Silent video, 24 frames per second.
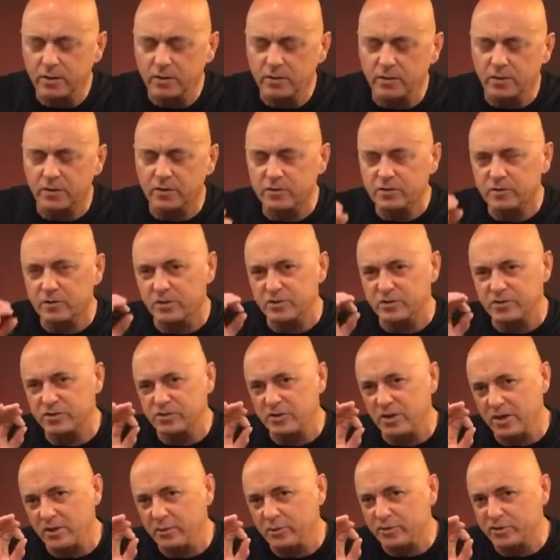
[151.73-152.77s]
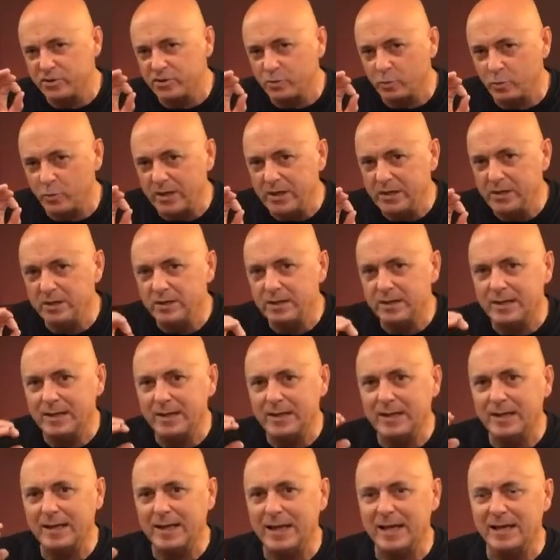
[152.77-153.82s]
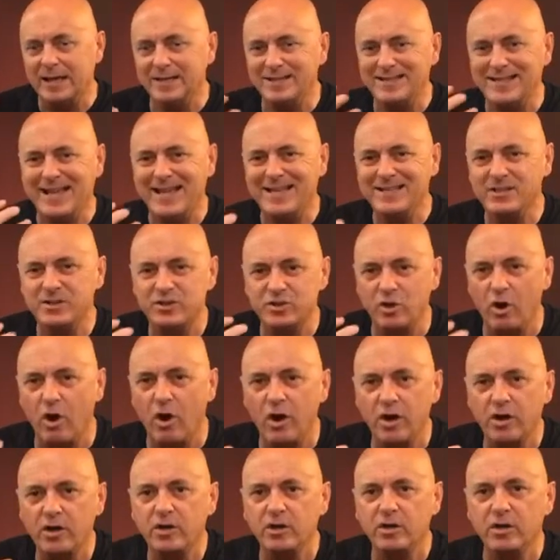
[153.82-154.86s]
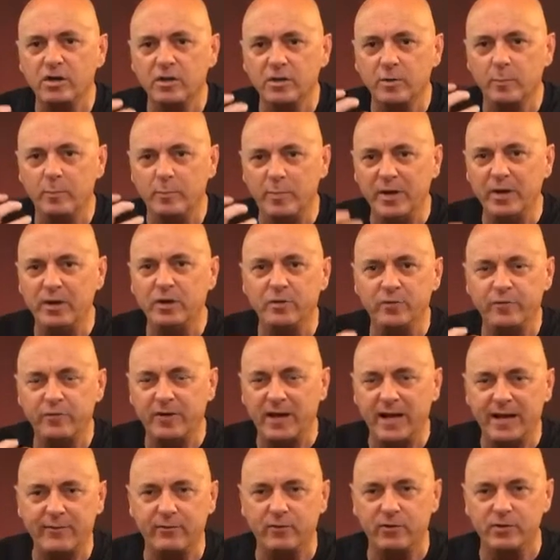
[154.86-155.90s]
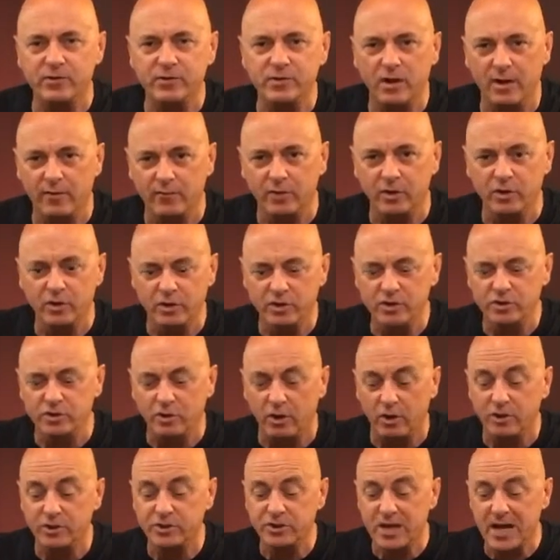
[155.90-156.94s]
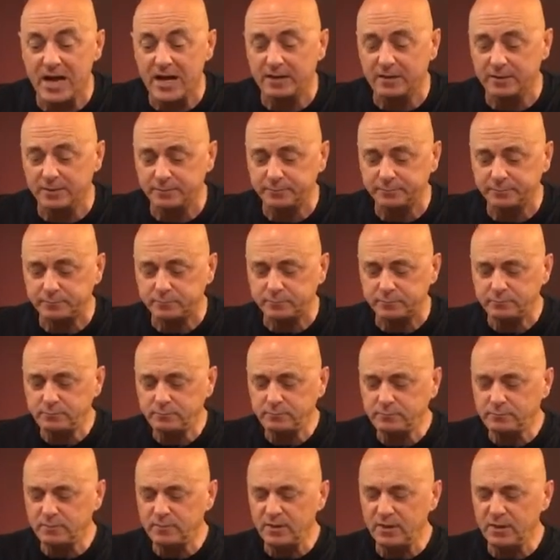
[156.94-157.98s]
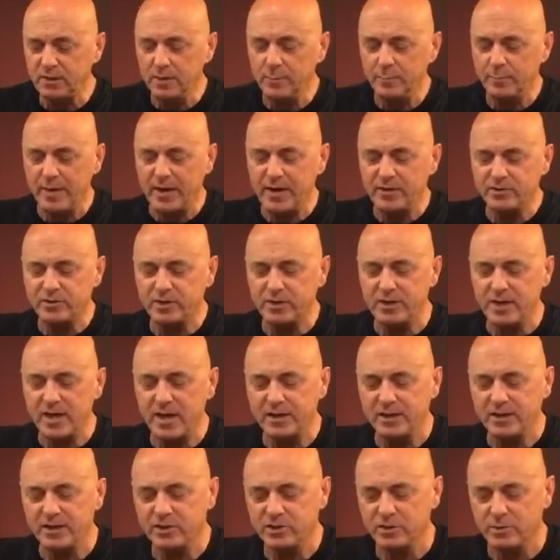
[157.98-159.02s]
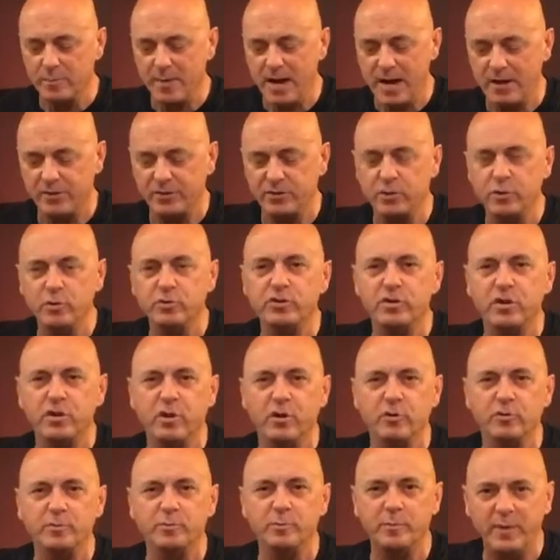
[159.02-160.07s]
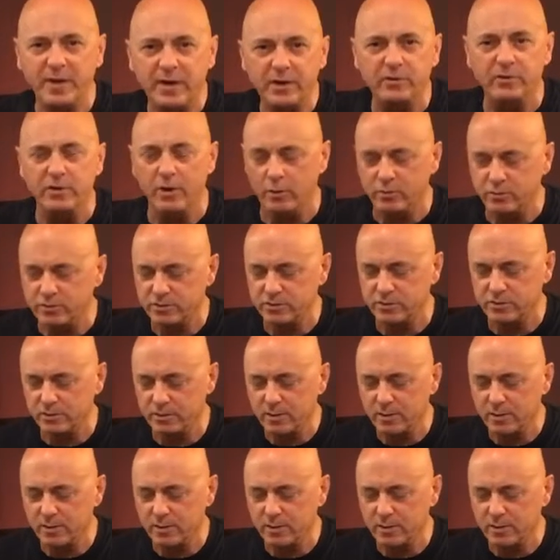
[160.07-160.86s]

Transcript: the subtle sweet and intense dark bitter flavors of a good dark chocolate basically kind of get your mouth used to those bitter notes.